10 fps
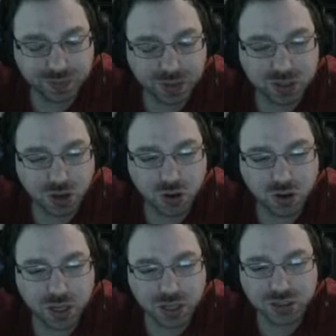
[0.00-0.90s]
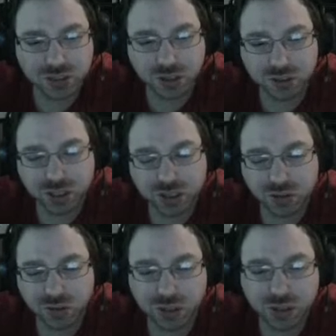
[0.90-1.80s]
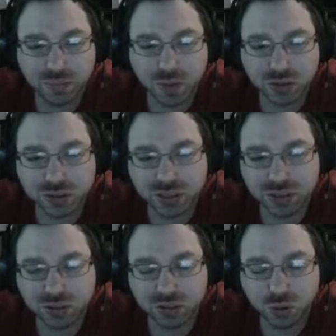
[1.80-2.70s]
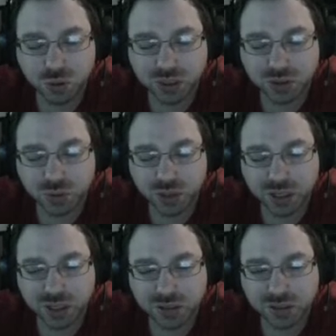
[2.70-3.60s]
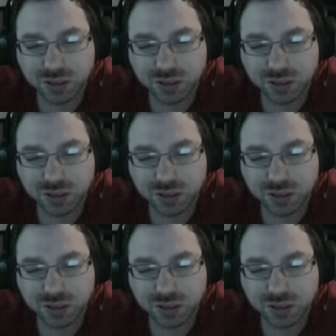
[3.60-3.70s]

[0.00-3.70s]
So in Star Trek, or in most 2D20,